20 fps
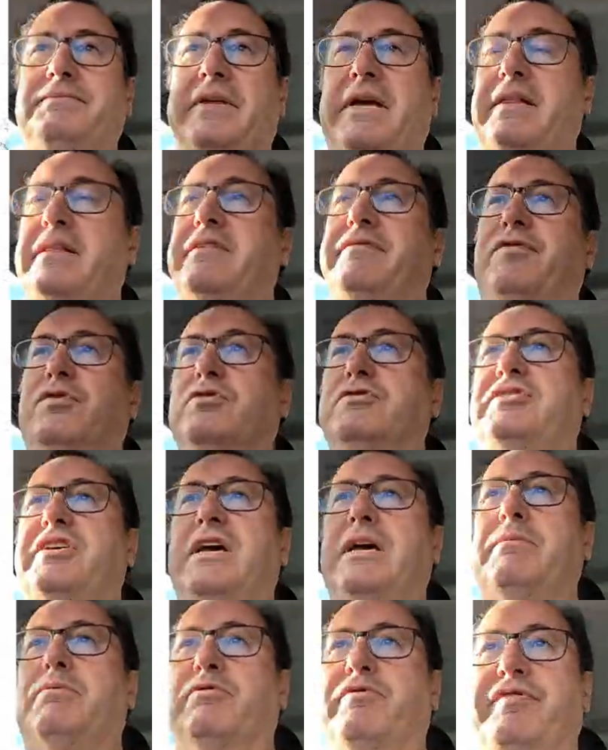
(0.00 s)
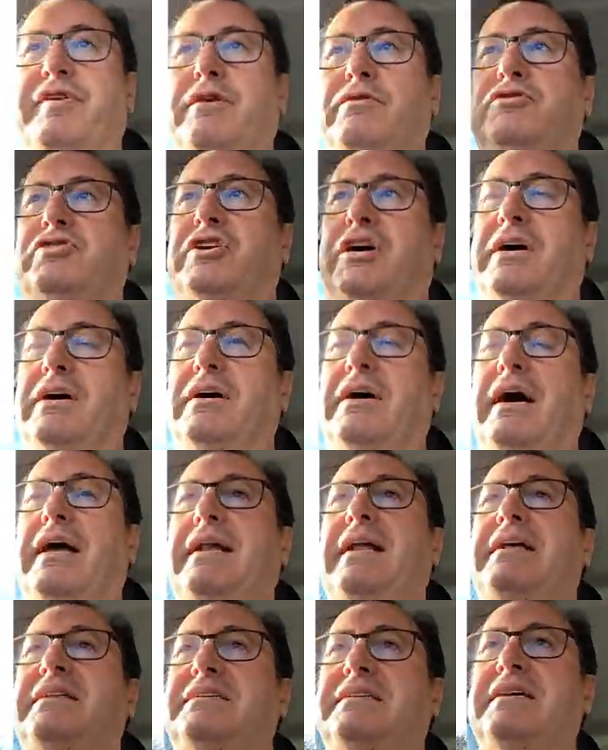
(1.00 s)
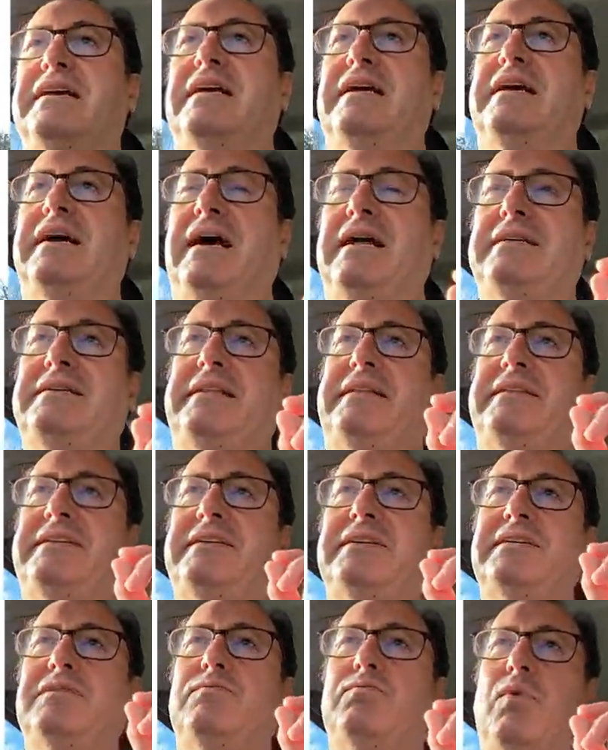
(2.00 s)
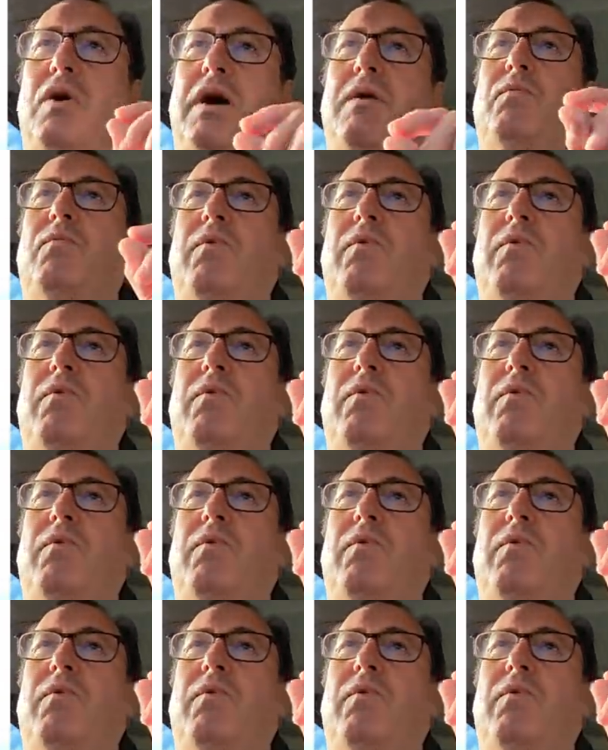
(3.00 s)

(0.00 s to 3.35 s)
in the foreseeable future, and let's understand this is why I'm